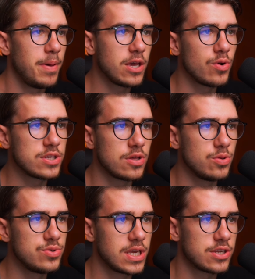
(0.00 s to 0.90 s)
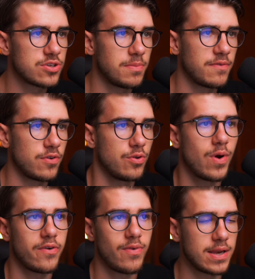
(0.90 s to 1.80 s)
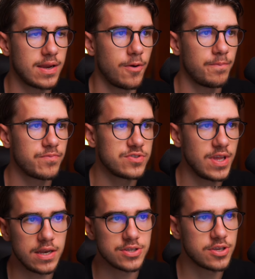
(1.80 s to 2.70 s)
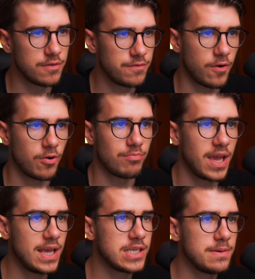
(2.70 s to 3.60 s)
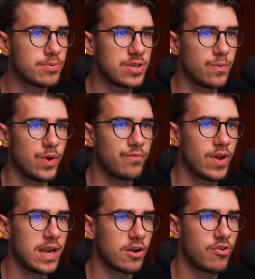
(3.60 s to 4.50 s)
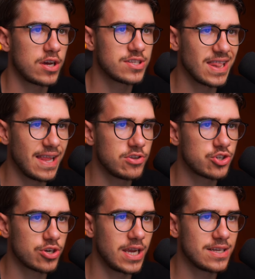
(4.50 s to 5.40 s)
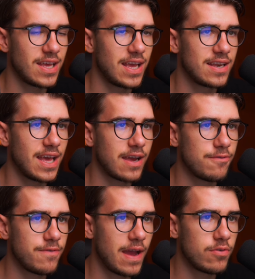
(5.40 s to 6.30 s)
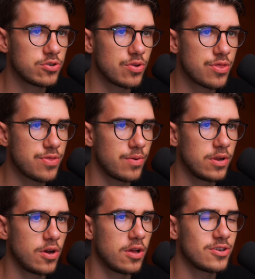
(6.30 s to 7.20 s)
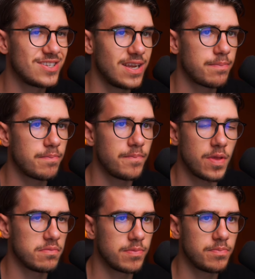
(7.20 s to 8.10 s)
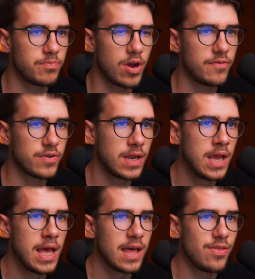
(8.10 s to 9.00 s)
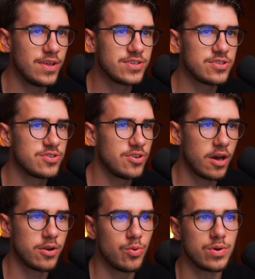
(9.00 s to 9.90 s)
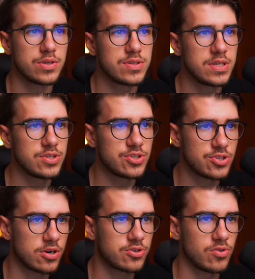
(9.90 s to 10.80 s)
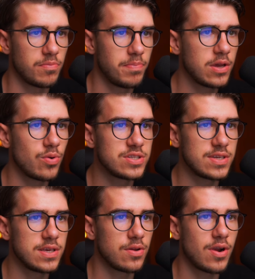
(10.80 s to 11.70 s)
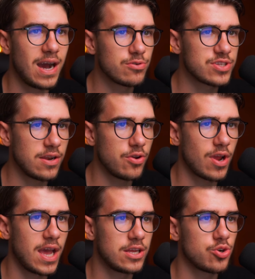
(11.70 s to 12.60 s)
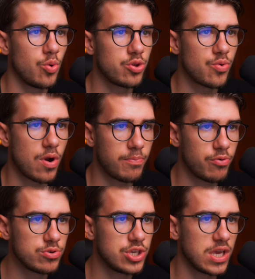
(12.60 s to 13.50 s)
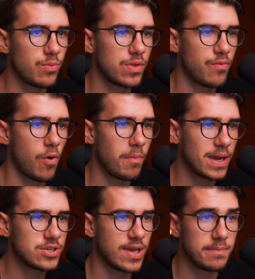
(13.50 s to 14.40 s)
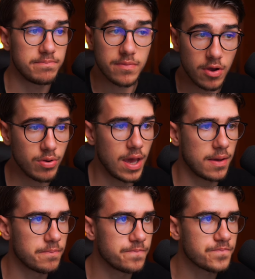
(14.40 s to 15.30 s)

Bitcoin is a losing instrument for you right now. Status confirmed. 18% win rate across 11 trades, a negative $530 net profit. This is not noise. This is structural. Bitcoin is either outside of your edge or you're approaching it with the wrong mindset. Okay.